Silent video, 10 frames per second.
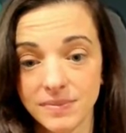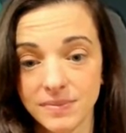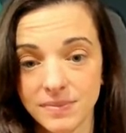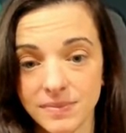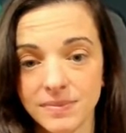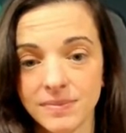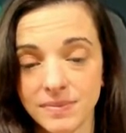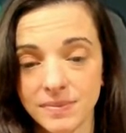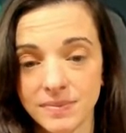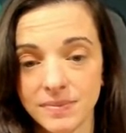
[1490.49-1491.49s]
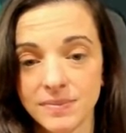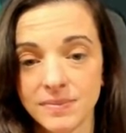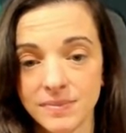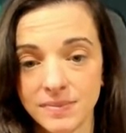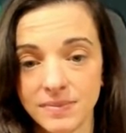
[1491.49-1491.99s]

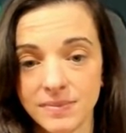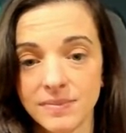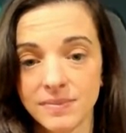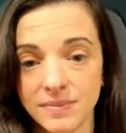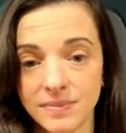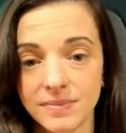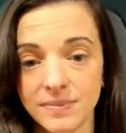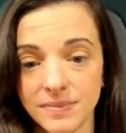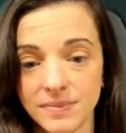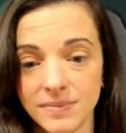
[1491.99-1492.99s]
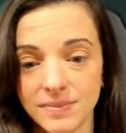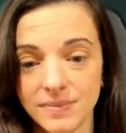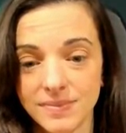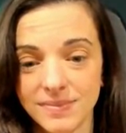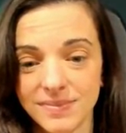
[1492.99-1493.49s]

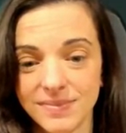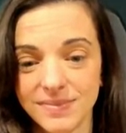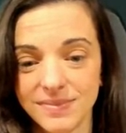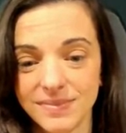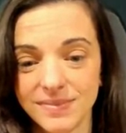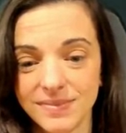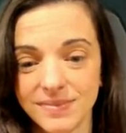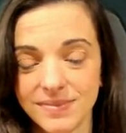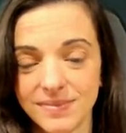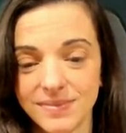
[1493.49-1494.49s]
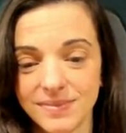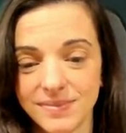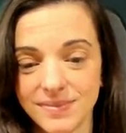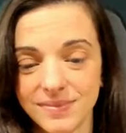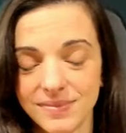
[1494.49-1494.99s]

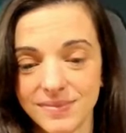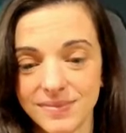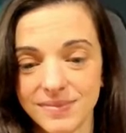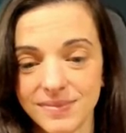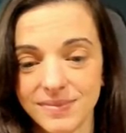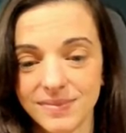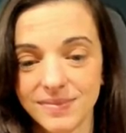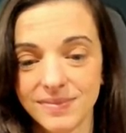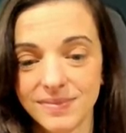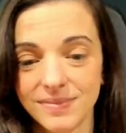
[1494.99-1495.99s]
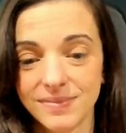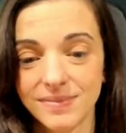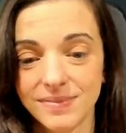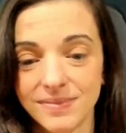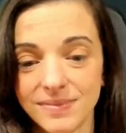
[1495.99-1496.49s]

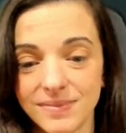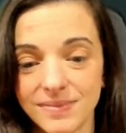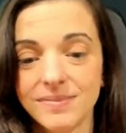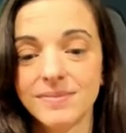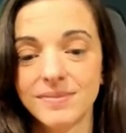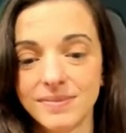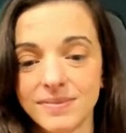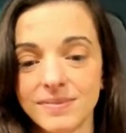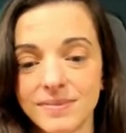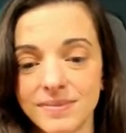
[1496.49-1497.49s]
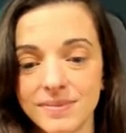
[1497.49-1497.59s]
(silent)